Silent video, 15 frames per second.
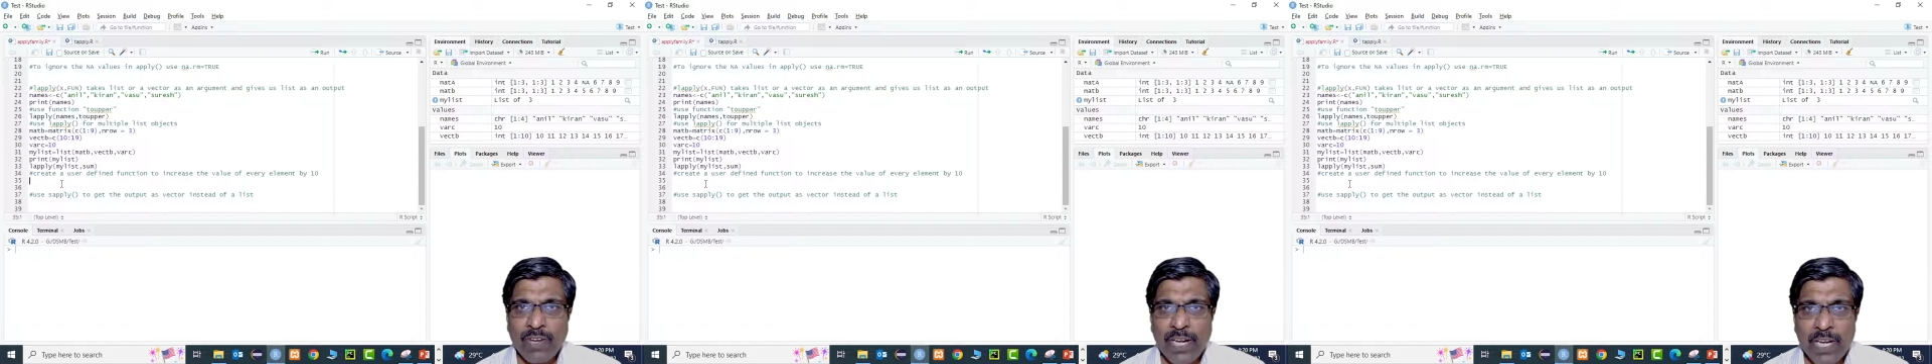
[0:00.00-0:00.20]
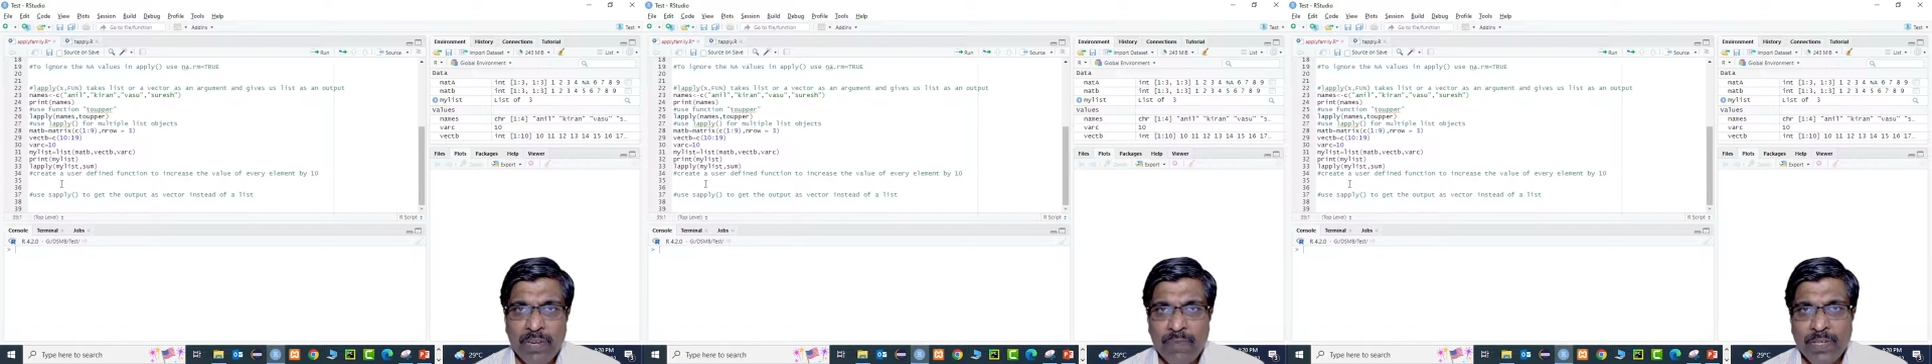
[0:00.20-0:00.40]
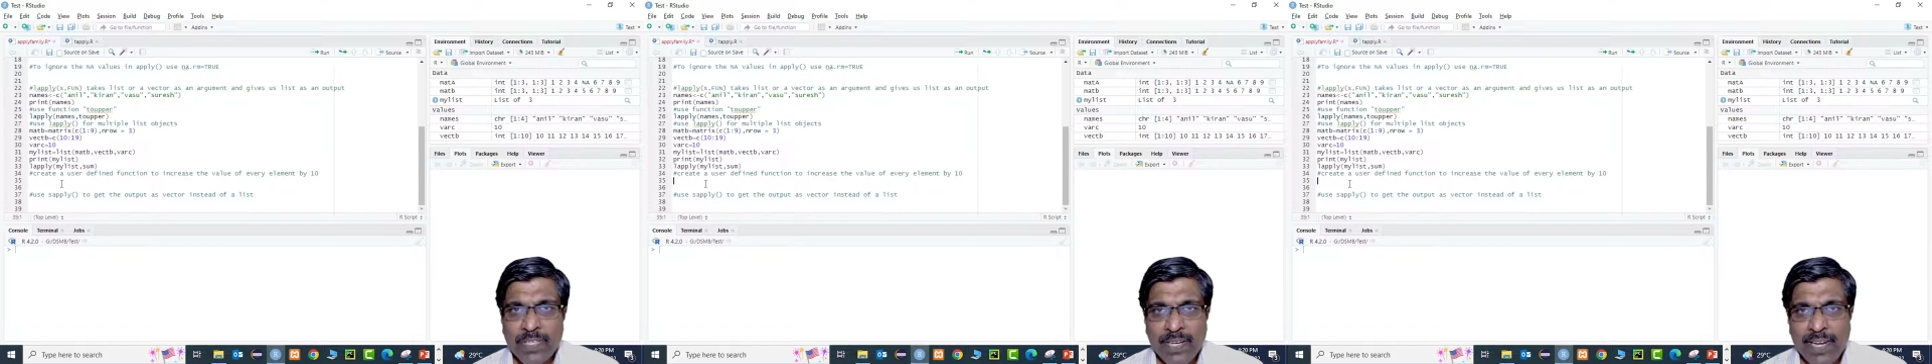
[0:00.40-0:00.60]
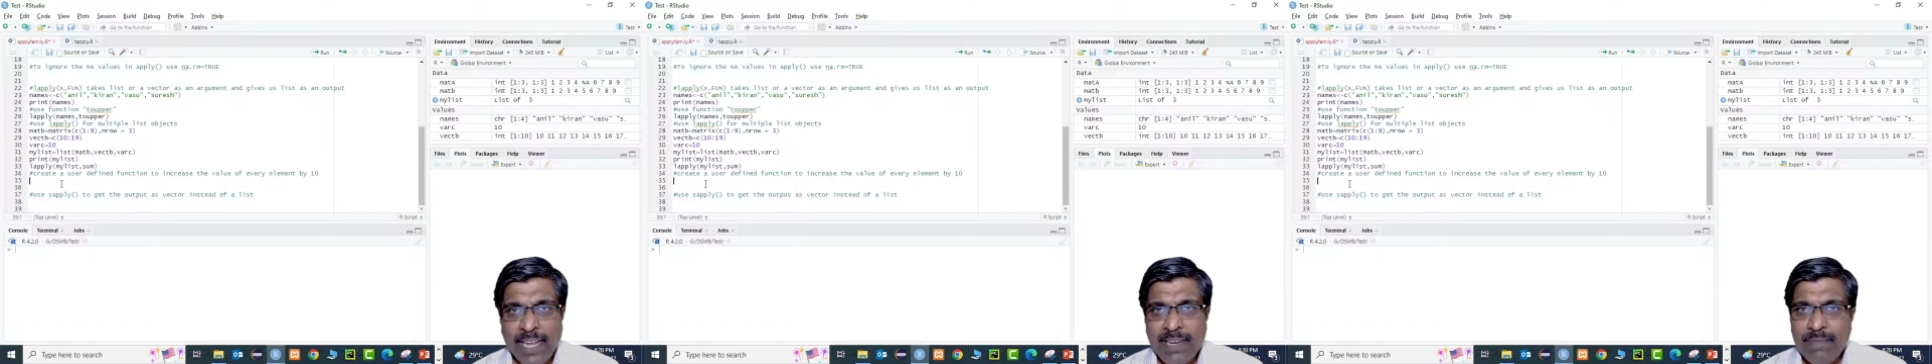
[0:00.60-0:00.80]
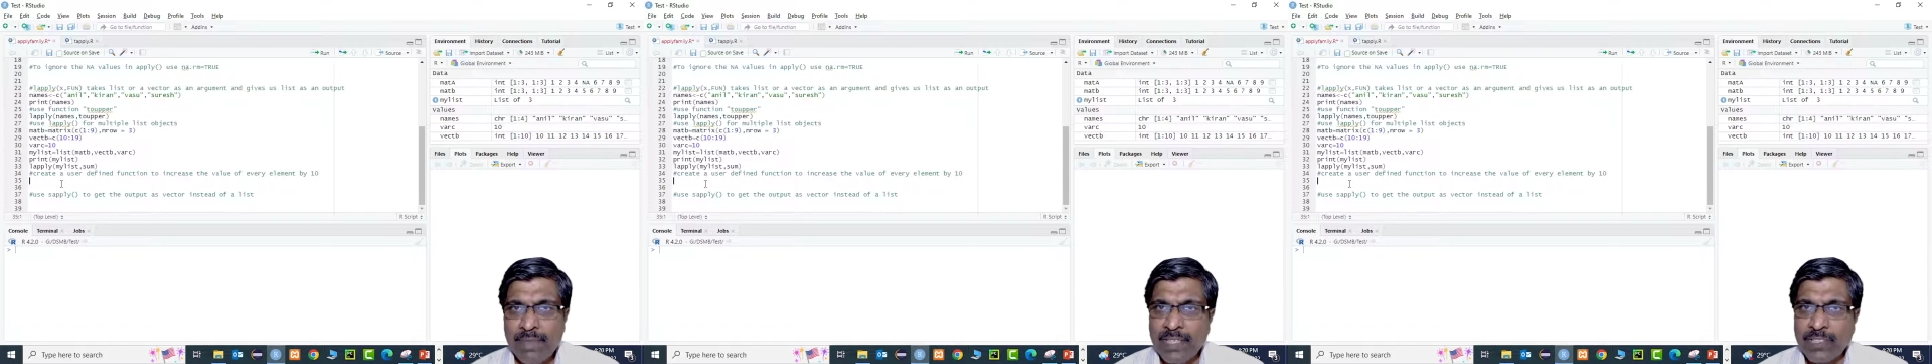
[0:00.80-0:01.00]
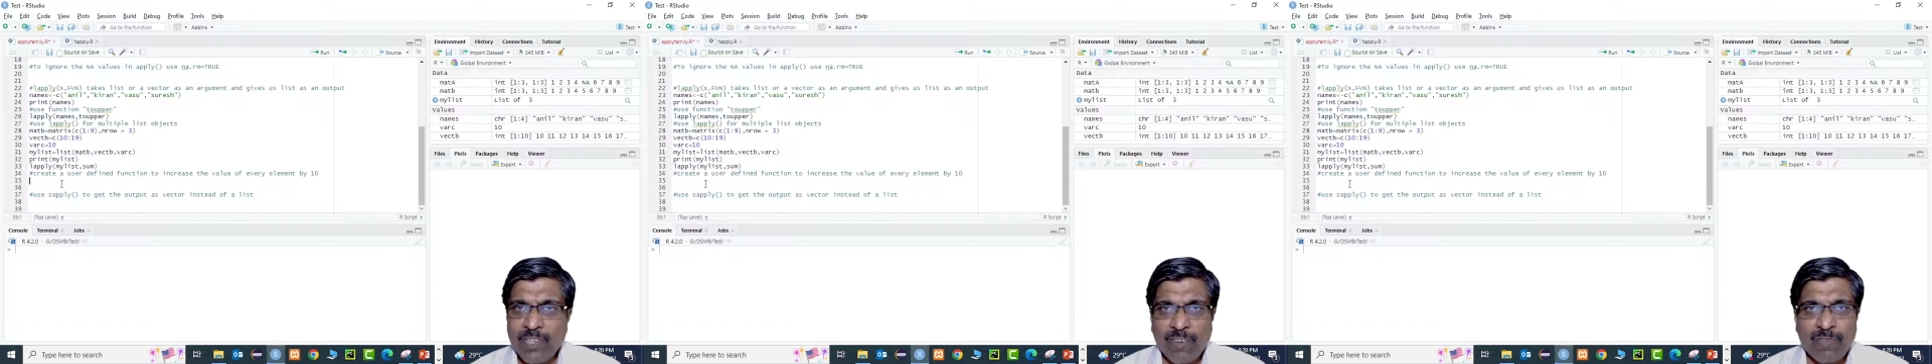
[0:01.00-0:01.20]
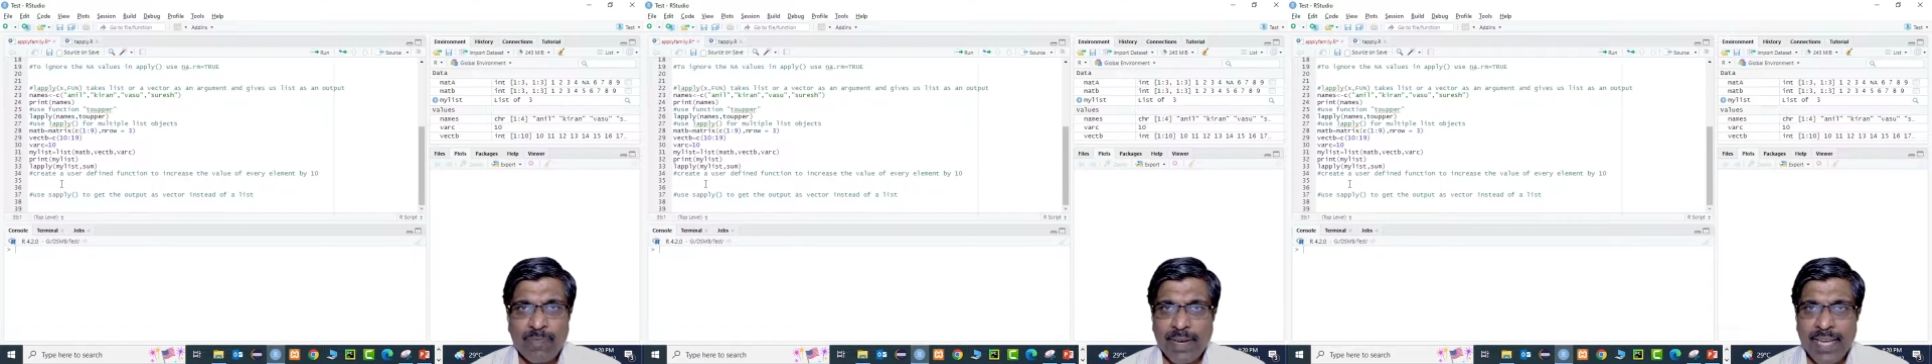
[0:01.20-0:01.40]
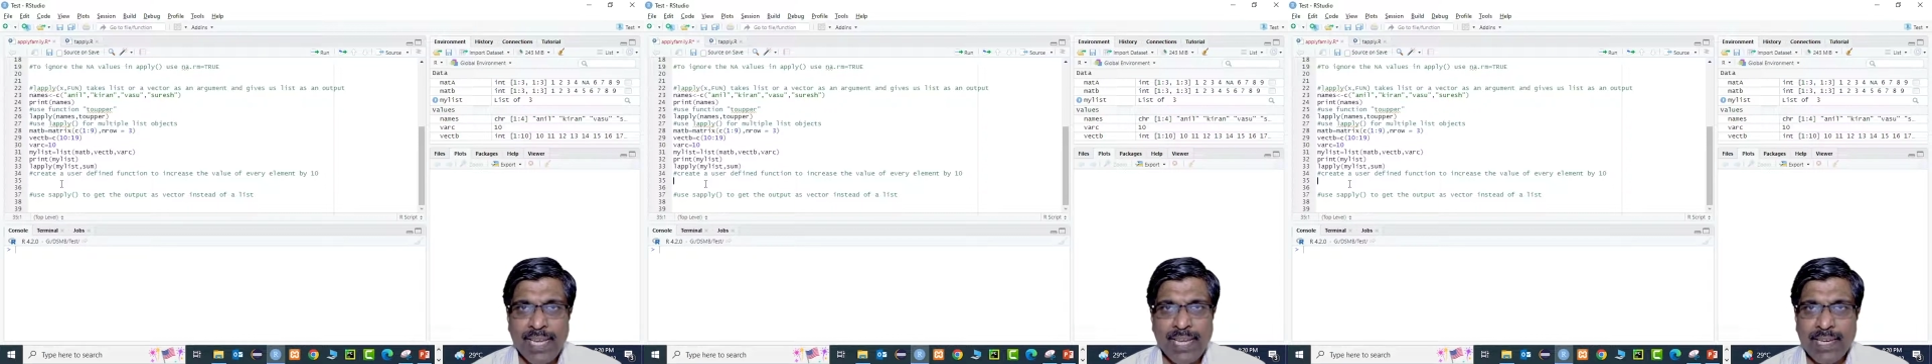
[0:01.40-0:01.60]
individual elements of
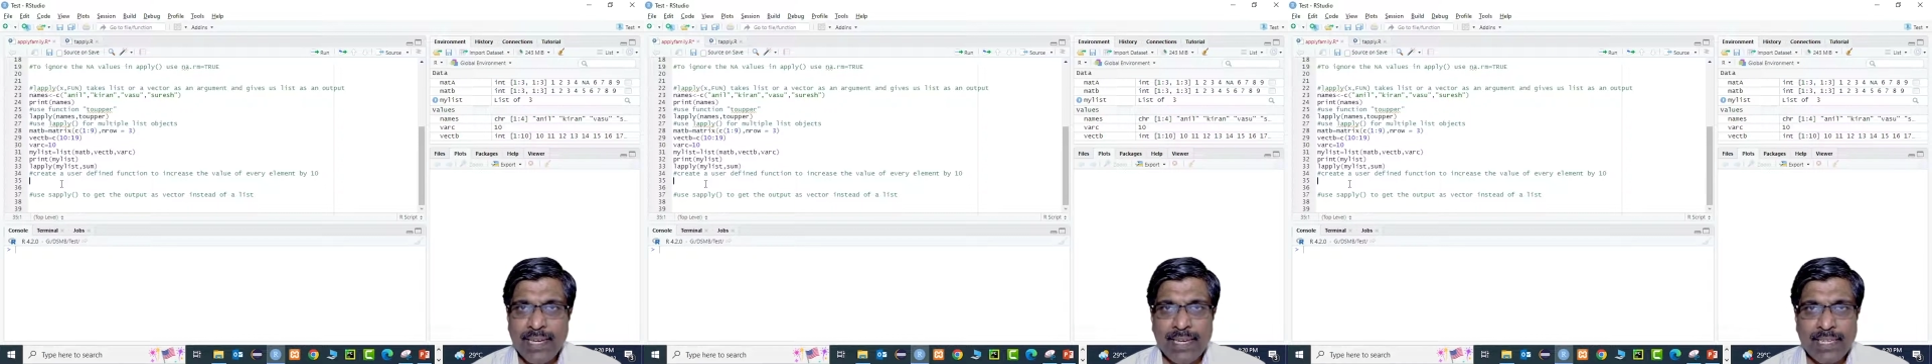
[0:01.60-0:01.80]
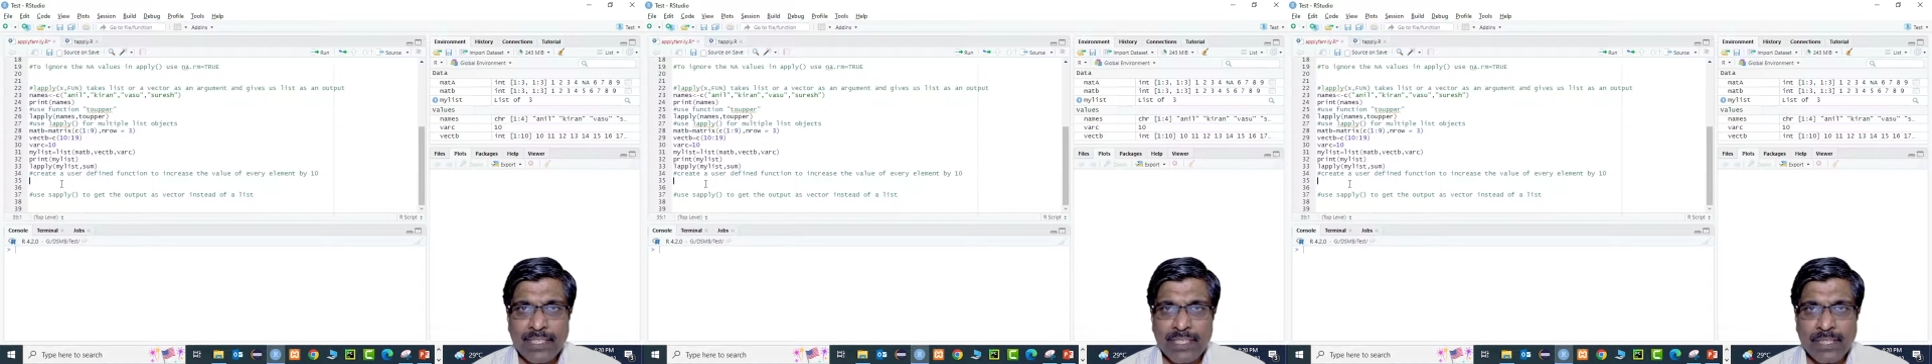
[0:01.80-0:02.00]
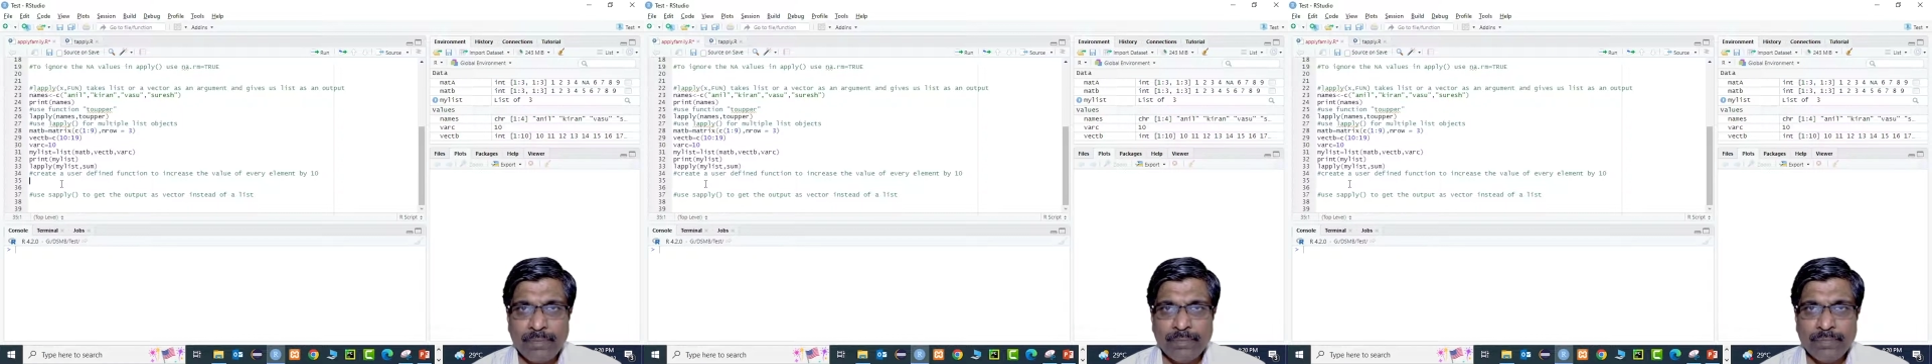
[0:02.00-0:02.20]
my list.